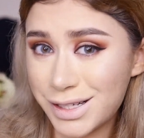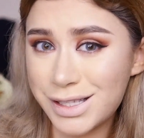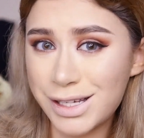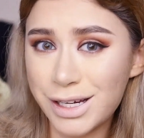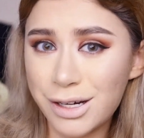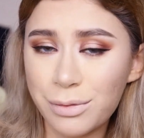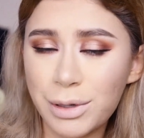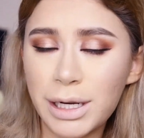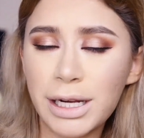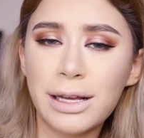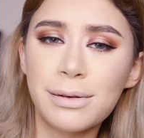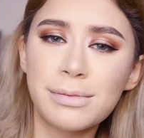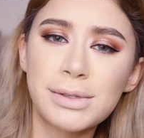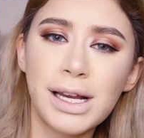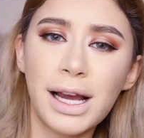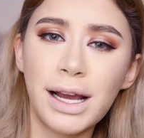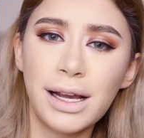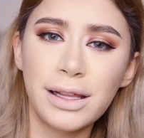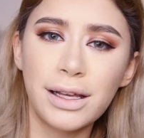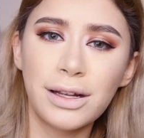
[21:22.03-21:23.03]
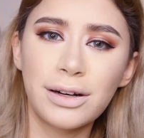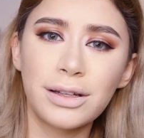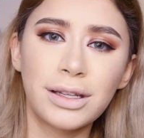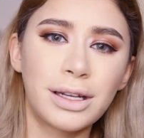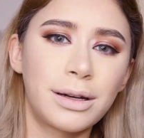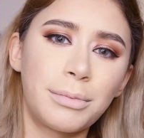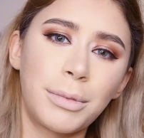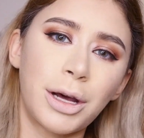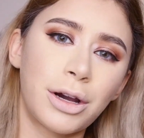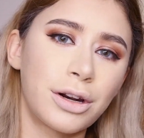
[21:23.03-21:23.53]
easier when it comes to
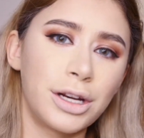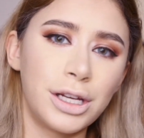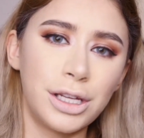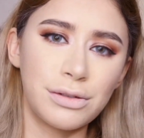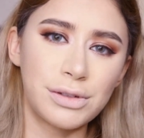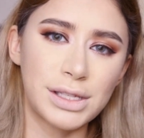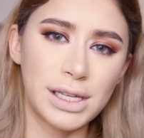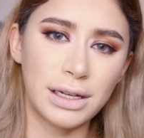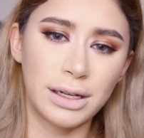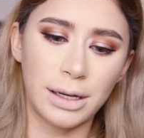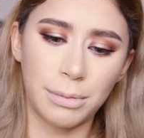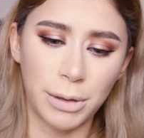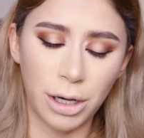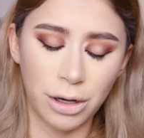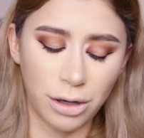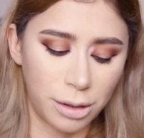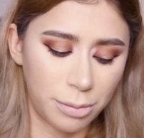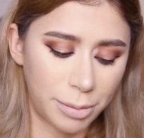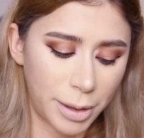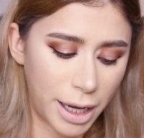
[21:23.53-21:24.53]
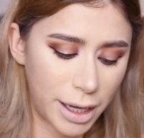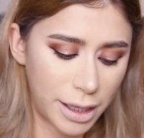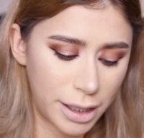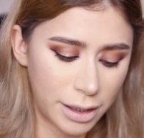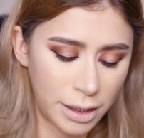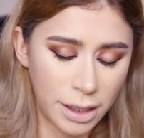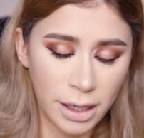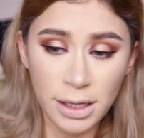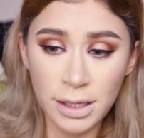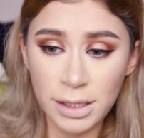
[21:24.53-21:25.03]
eyeliner, then I'm not gonna use it and I'm not gonna buy
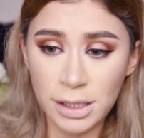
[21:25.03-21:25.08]
it.